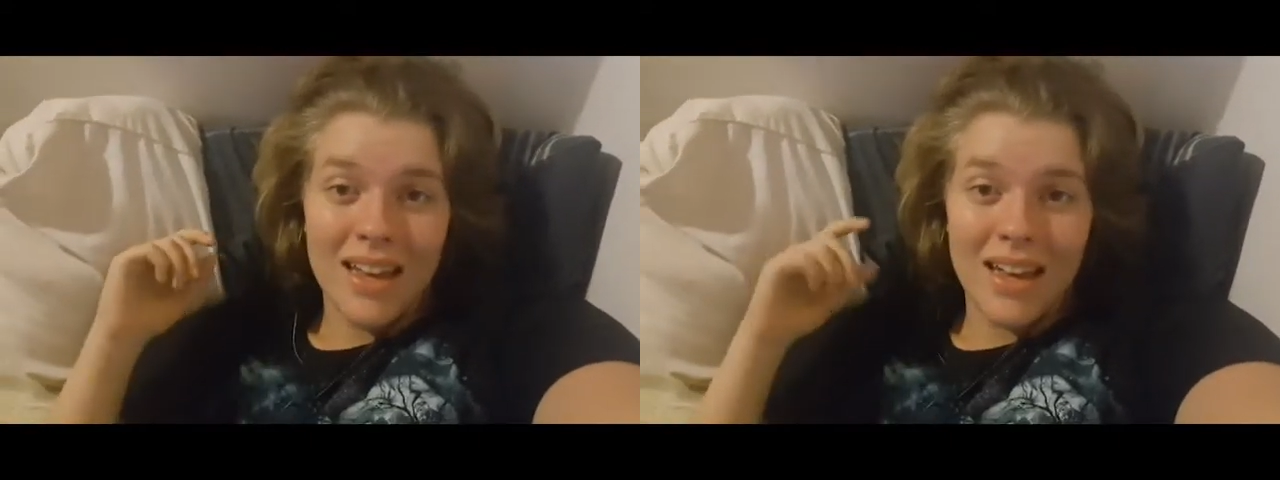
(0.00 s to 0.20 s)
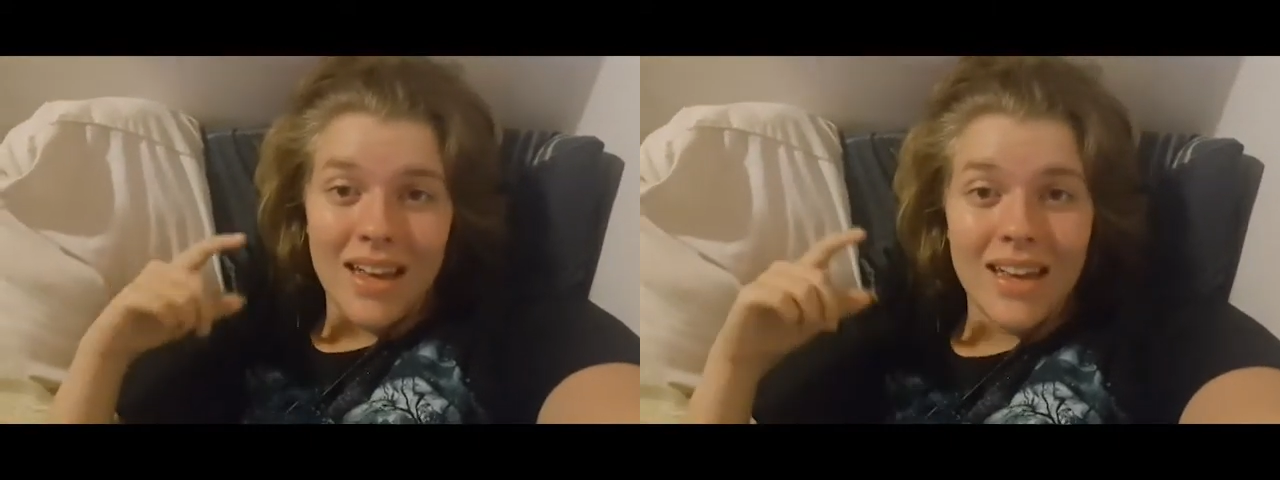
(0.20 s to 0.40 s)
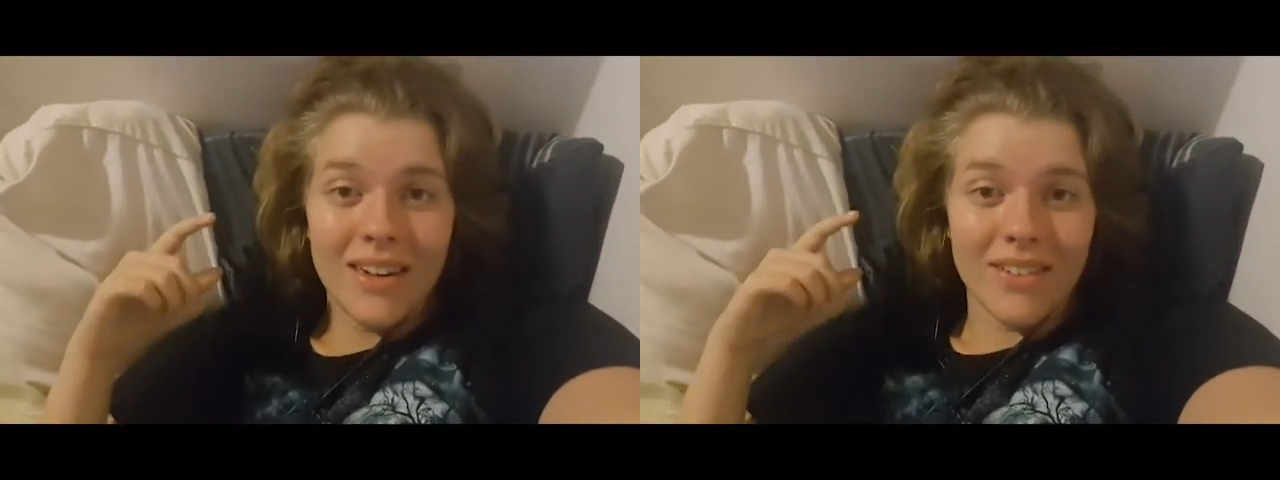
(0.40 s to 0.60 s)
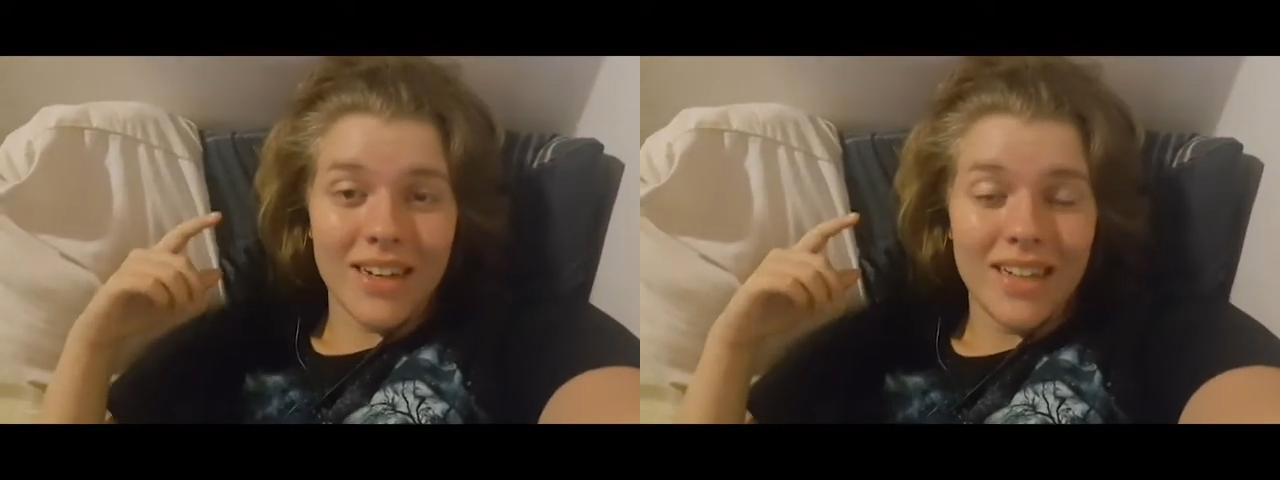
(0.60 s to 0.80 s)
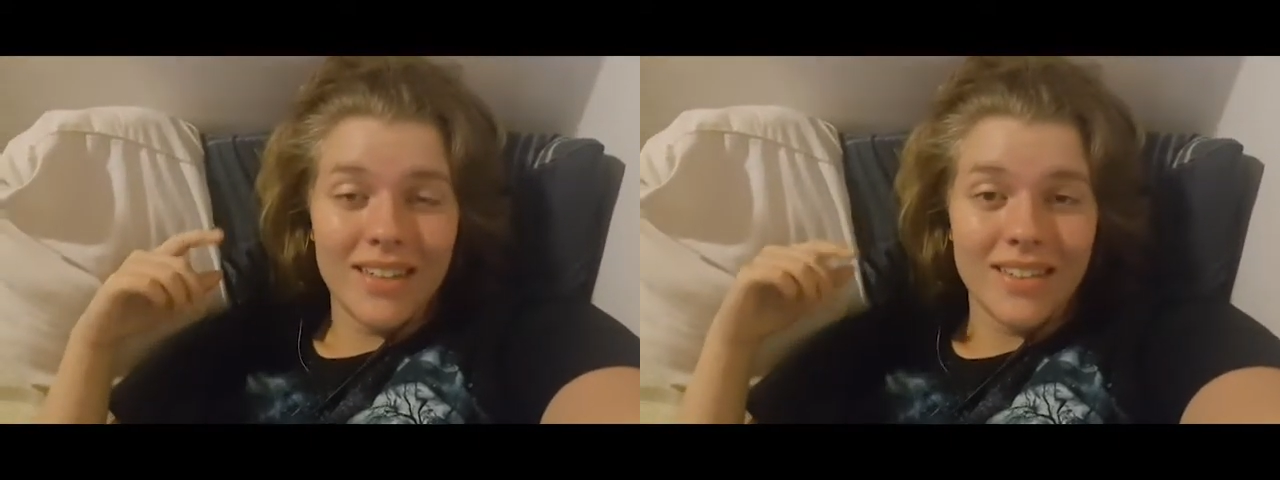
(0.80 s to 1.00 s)

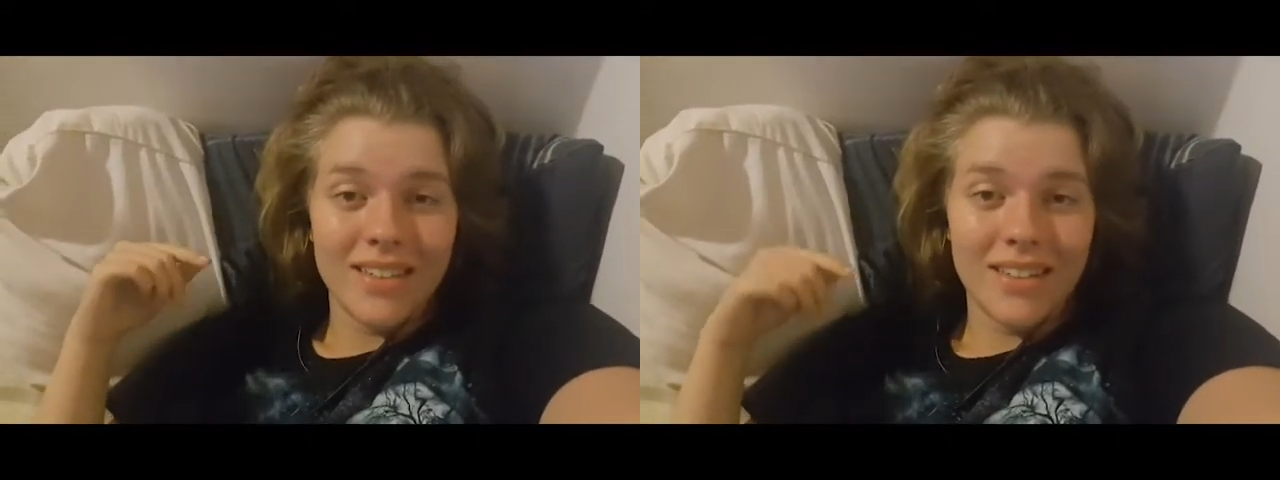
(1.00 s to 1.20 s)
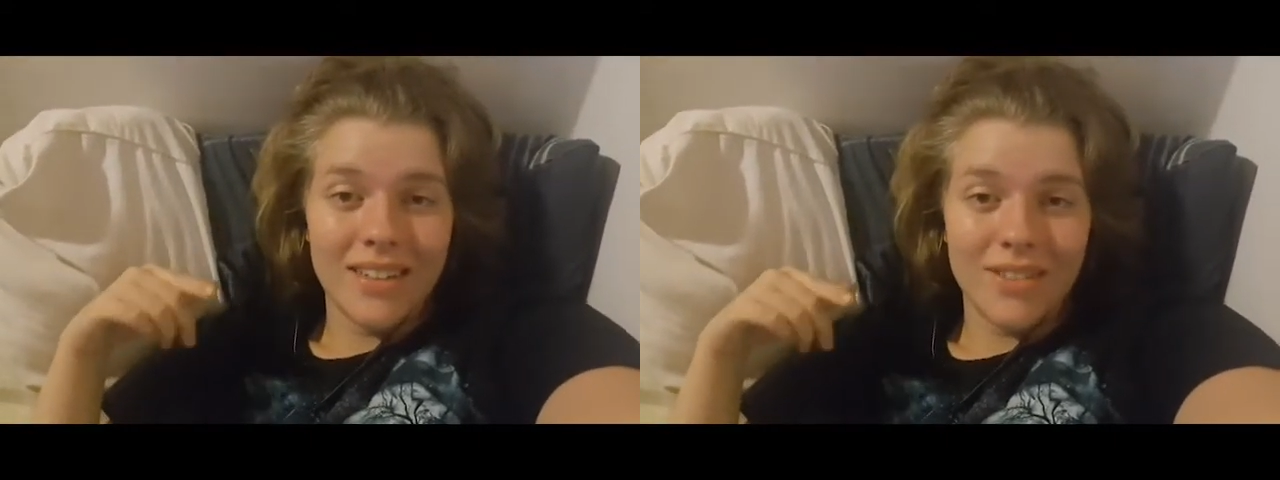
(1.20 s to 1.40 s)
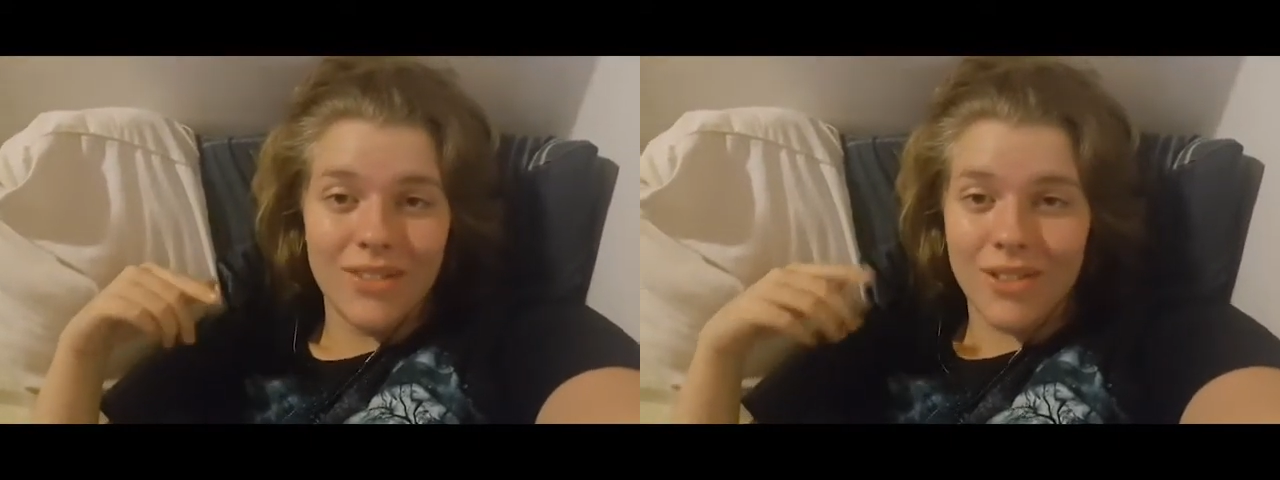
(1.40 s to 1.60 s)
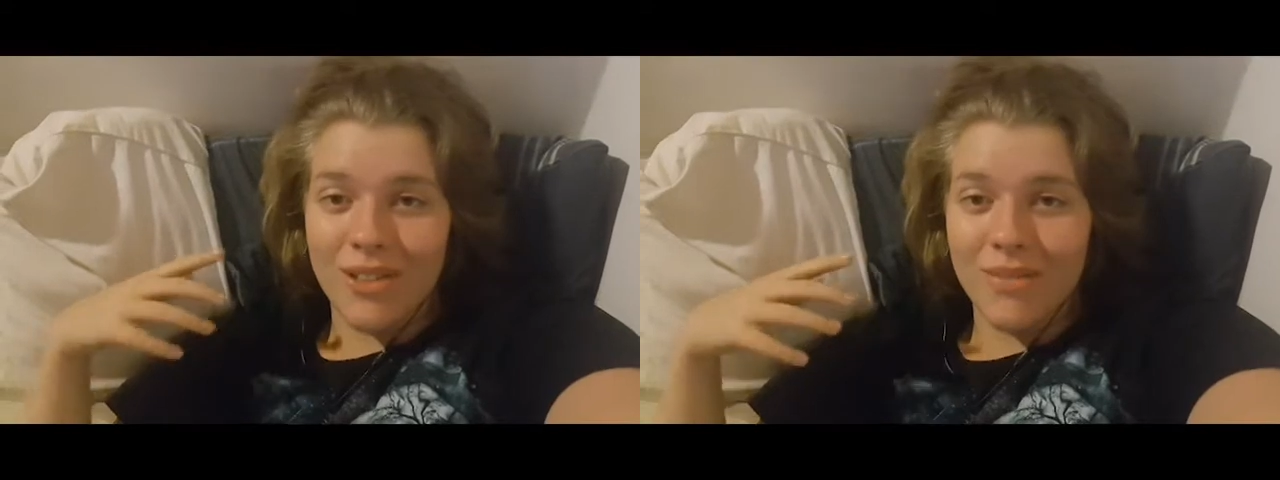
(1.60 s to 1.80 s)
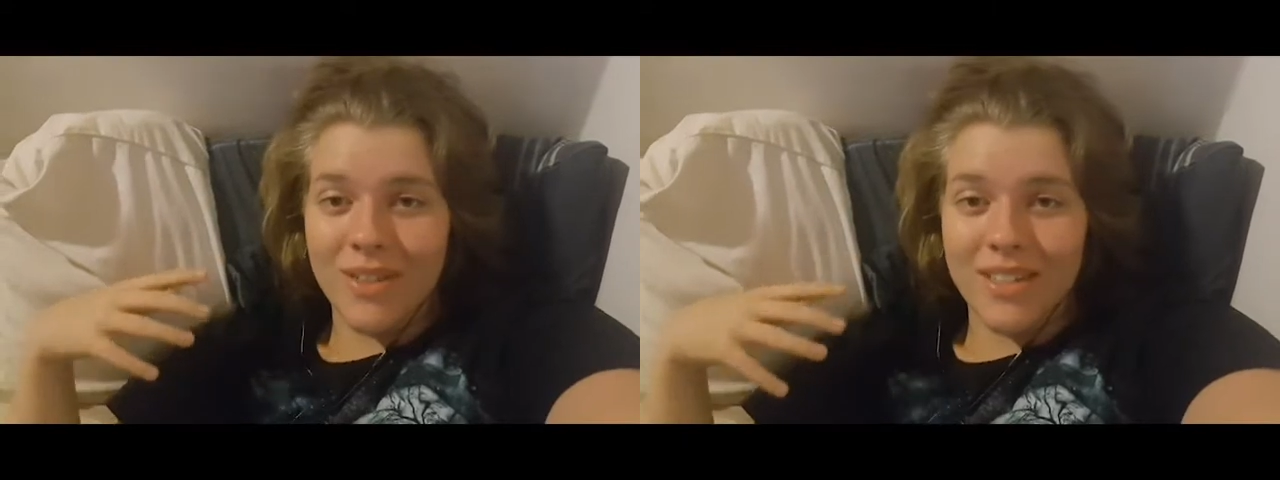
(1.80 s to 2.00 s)
Anyway, leave your
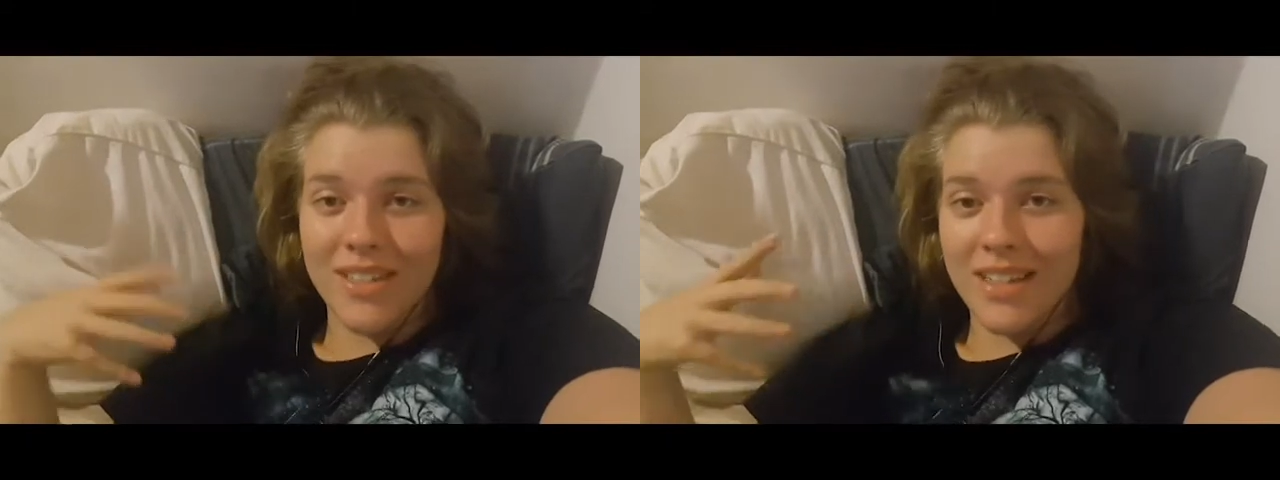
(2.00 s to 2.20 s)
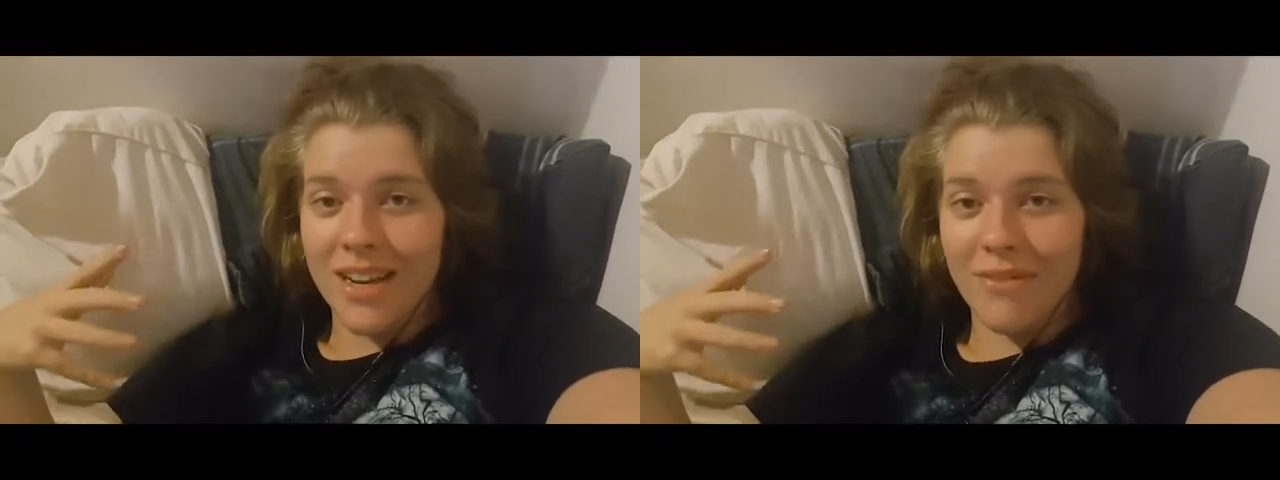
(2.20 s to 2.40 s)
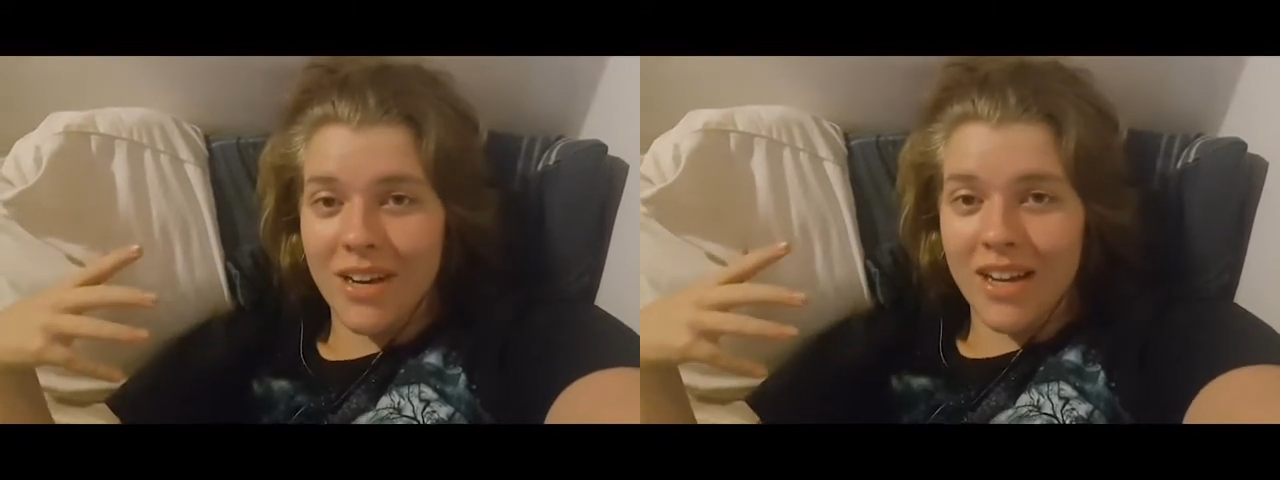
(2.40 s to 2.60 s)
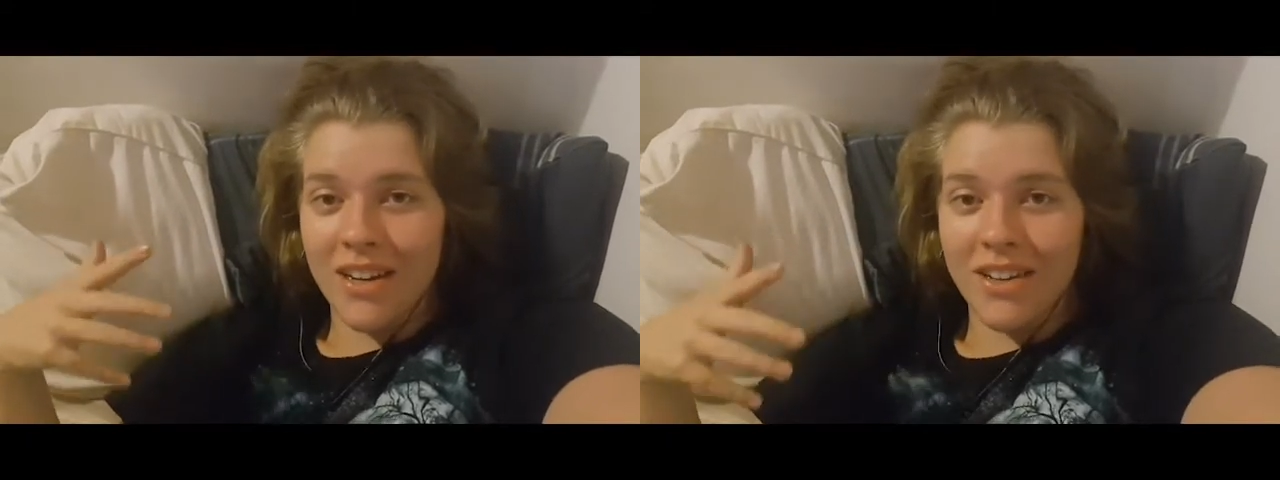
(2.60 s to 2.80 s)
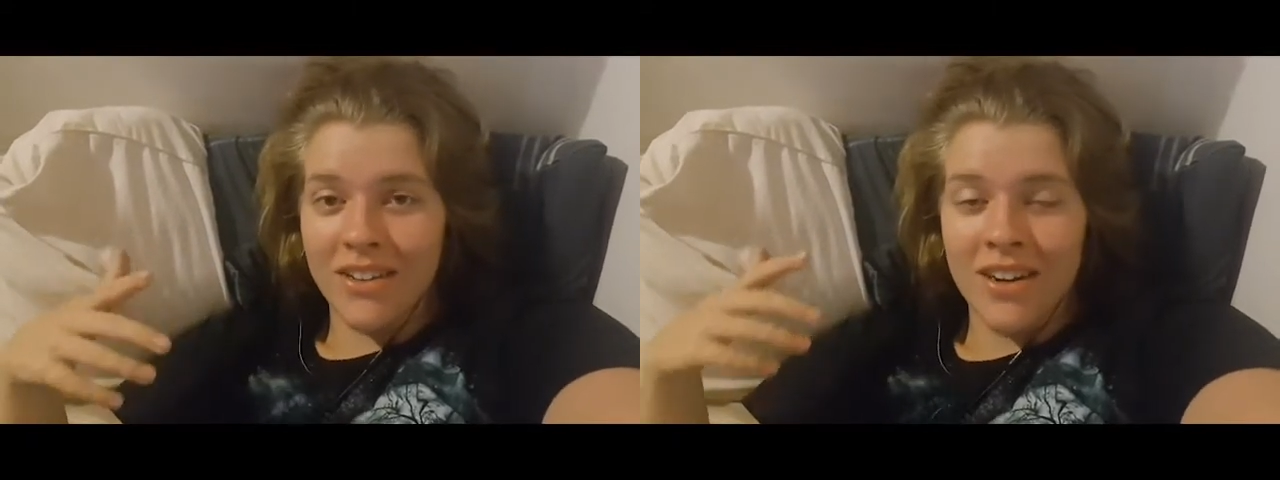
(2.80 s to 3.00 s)
comments down
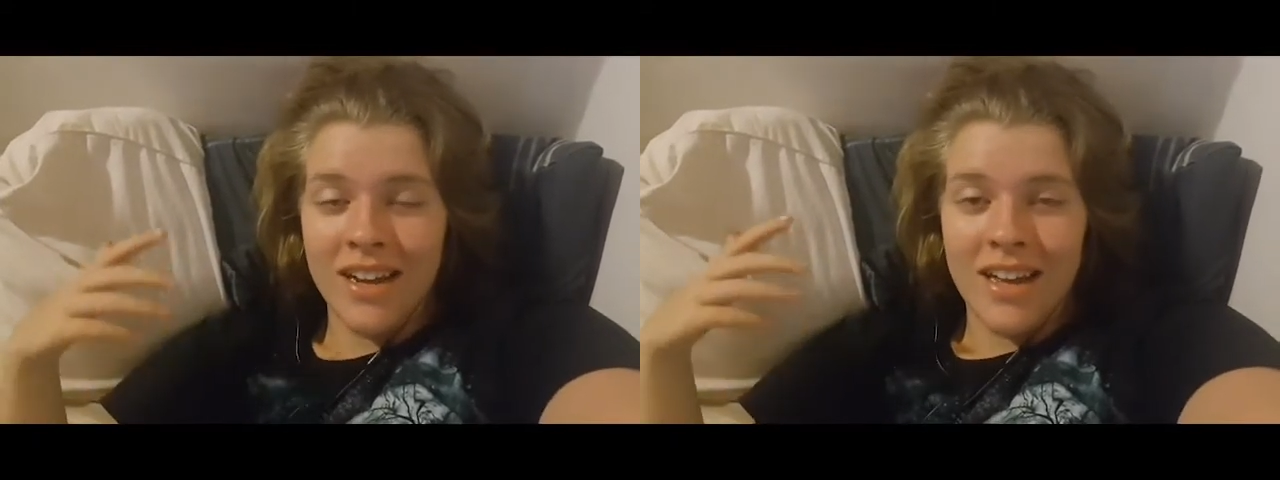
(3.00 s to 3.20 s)
below